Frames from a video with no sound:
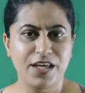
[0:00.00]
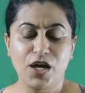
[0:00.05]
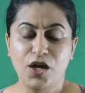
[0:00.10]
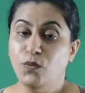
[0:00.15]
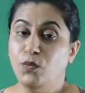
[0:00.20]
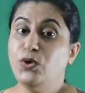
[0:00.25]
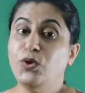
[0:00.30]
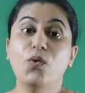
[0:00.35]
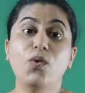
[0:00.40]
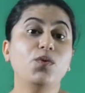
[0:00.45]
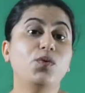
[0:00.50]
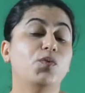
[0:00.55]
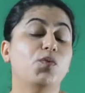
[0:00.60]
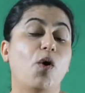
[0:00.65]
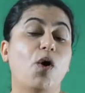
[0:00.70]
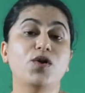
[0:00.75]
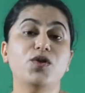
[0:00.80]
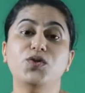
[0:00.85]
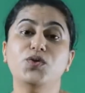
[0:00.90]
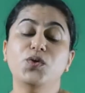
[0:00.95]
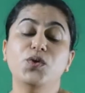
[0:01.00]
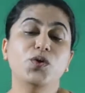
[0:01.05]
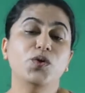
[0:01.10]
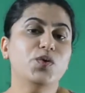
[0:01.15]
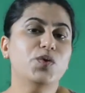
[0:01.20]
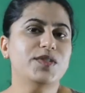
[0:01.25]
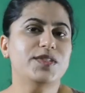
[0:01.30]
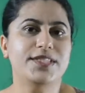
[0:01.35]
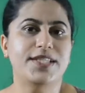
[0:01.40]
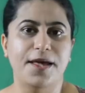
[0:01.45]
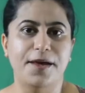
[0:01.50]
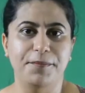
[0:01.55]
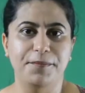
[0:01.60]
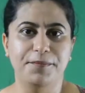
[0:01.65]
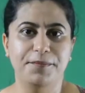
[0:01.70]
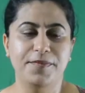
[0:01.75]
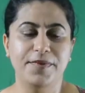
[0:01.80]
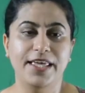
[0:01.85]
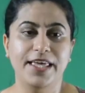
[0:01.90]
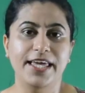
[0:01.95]
We don't want to lose them
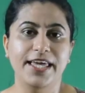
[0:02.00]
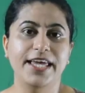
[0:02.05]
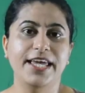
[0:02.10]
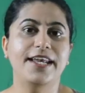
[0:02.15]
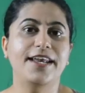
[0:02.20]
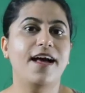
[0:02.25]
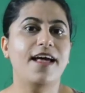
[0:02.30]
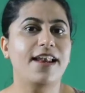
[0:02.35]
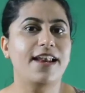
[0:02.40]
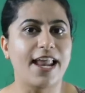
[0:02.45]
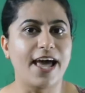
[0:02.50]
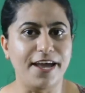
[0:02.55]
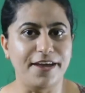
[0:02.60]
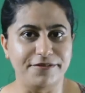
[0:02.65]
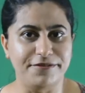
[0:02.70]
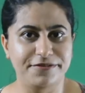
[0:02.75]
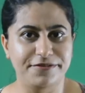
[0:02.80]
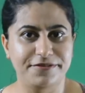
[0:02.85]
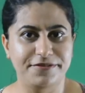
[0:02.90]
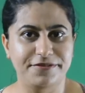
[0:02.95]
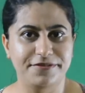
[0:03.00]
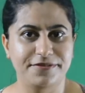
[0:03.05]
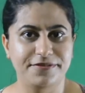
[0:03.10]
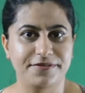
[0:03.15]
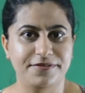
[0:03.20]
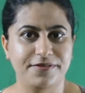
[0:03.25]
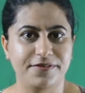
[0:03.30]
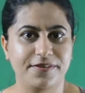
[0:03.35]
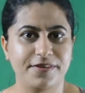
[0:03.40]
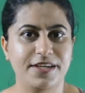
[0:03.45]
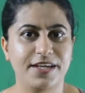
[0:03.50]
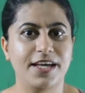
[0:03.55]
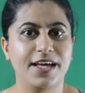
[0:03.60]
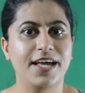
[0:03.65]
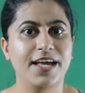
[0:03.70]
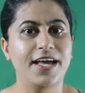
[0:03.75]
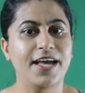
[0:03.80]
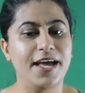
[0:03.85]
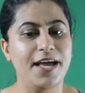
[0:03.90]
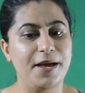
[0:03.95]
in our life.
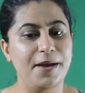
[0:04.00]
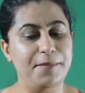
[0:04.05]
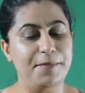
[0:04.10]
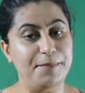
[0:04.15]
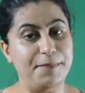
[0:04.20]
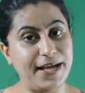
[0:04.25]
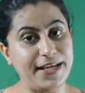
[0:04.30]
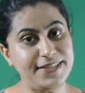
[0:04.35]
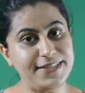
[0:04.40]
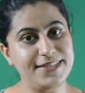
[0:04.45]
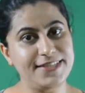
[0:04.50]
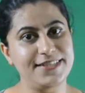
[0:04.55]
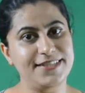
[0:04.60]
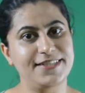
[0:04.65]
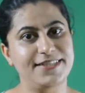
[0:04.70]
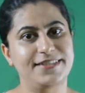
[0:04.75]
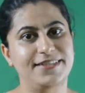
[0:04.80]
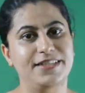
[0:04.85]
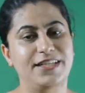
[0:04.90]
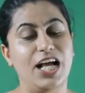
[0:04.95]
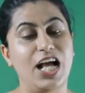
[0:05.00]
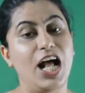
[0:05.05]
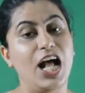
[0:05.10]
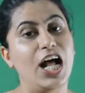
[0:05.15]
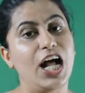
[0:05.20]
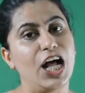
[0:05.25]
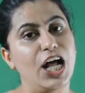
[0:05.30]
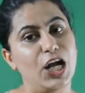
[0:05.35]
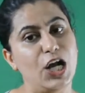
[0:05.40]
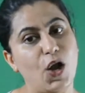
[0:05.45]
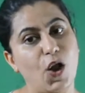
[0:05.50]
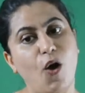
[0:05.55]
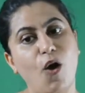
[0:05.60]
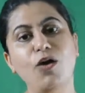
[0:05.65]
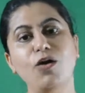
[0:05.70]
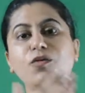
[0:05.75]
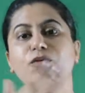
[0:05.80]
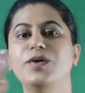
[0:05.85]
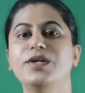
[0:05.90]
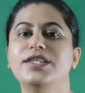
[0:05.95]
But
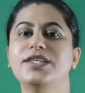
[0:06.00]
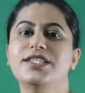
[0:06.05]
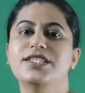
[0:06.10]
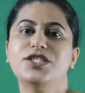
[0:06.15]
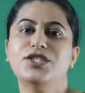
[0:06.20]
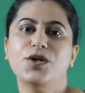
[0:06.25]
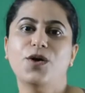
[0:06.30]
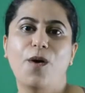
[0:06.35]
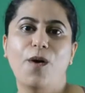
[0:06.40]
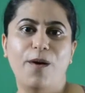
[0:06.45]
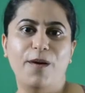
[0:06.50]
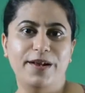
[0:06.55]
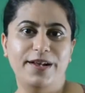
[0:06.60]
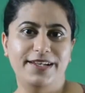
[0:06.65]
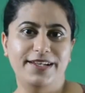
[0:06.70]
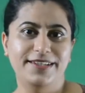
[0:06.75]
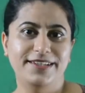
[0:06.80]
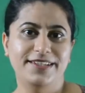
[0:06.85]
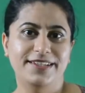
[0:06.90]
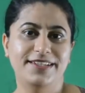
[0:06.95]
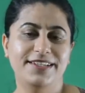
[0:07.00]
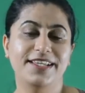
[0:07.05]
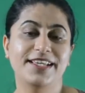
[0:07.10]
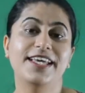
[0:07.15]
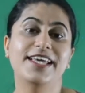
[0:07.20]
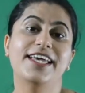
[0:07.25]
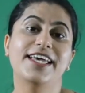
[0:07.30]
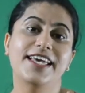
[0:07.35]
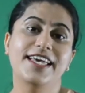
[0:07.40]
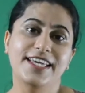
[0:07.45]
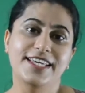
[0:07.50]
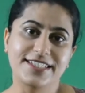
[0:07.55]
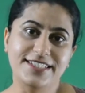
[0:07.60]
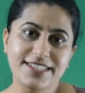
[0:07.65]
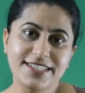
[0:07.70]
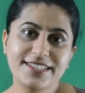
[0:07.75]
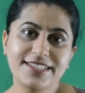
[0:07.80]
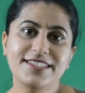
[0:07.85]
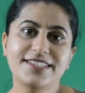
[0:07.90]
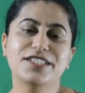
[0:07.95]
along with this all, it
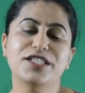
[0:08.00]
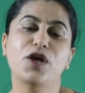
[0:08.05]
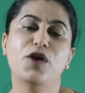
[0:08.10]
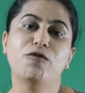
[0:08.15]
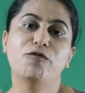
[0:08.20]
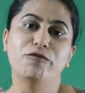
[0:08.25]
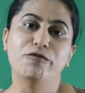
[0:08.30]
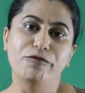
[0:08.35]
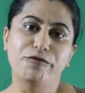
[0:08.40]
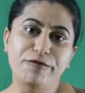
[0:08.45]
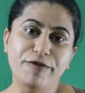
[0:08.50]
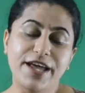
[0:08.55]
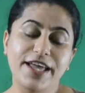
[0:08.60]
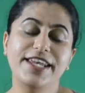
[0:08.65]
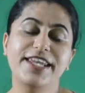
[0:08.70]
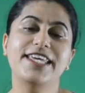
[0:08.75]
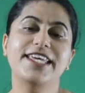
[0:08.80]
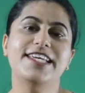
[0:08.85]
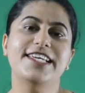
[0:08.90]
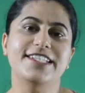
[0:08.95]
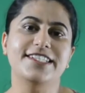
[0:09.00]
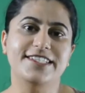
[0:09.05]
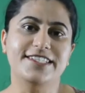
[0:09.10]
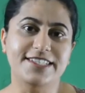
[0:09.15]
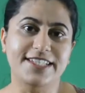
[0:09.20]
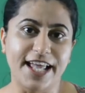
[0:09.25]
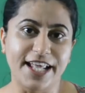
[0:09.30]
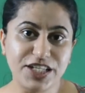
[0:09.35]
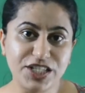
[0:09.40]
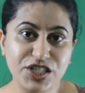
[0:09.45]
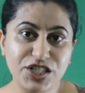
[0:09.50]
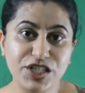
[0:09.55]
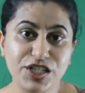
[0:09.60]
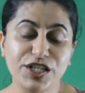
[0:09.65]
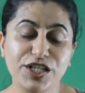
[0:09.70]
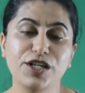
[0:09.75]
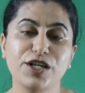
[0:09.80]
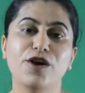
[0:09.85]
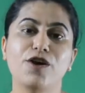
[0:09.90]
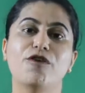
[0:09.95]
is very
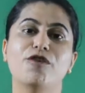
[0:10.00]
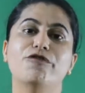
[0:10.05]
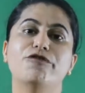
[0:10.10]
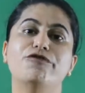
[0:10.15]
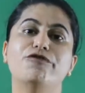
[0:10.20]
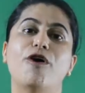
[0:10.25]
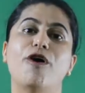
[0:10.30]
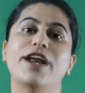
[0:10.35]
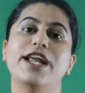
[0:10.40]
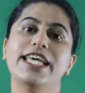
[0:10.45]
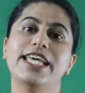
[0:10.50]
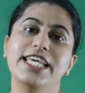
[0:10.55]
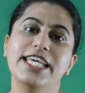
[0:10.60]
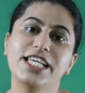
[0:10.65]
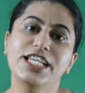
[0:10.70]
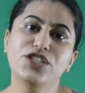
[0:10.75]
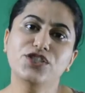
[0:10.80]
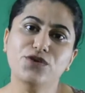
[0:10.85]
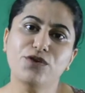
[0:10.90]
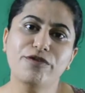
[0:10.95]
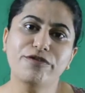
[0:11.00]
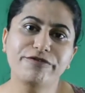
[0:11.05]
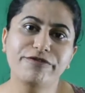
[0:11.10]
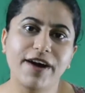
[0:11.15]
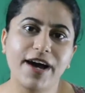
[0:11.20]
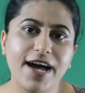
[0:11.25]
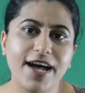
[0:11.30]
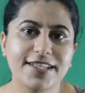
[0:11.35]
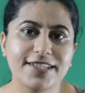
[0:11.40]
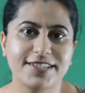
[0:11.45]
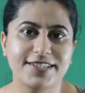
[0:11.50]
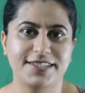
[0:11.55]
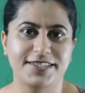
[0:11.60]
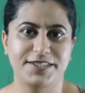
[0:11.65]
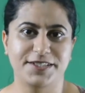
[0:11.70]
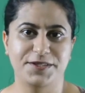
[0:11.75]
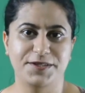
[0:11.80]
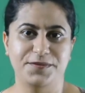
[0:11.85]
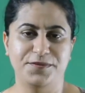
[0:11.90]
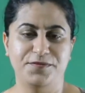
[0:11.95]
essential for each of
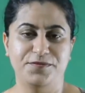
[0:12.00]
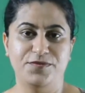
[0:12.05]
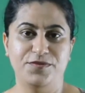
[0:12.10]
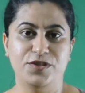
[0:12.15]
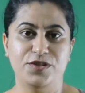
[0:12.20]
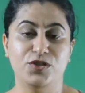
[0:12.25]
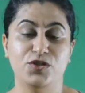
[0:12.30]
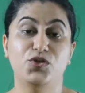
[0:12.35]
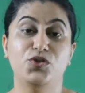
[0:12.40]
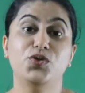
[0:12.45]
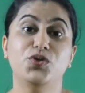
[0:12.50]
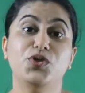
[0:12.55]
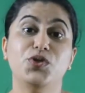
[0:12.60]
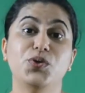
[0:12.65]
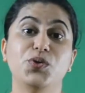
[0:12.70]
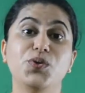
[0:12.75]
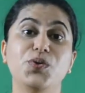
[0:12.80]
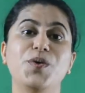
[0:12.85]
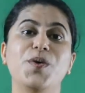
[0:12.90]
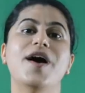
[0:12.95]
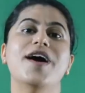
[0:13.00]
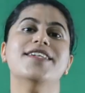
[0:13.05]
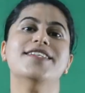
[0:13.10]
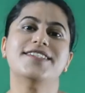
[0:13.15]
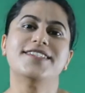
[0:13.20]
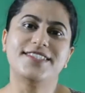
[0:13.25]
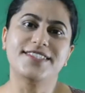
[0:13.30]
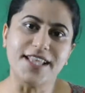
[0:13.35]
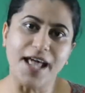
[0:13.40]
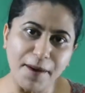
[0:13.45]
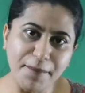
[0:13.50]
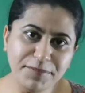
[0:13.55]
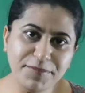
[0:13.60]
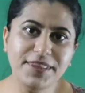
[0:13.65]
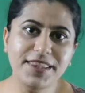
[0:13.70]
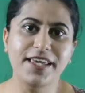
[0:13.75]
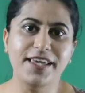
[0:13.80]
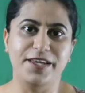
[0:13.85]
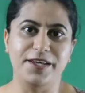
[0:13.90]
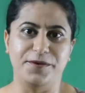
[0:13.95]
us to do
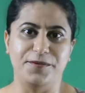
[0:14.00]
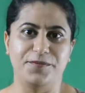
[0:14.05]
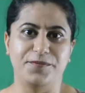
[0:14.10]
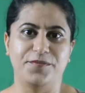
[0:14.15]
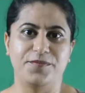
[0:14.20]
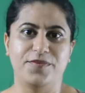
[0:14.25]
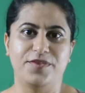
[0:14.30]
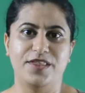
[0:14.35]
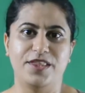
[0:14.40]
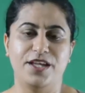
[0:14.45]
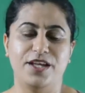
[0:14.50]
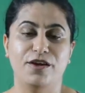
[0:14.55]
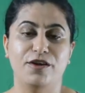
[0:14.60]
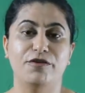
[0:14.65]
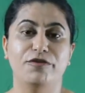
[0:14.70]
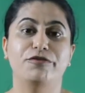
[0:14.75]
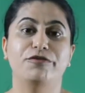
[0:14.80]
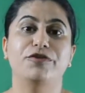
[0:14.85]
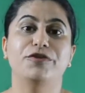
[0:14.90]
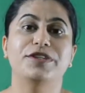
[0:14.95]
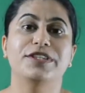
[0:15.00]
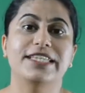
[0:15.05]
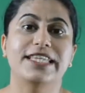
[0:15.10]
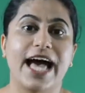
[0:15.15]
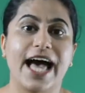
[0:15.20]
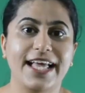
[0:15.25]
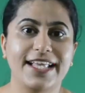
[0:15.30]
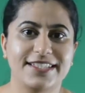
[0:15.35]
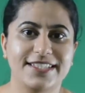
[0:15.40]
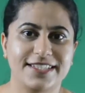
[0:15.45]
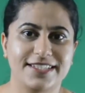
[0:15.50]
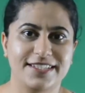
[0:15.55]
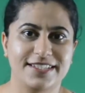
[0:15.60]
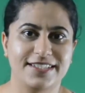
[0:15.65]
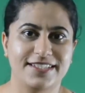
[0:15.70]
something for that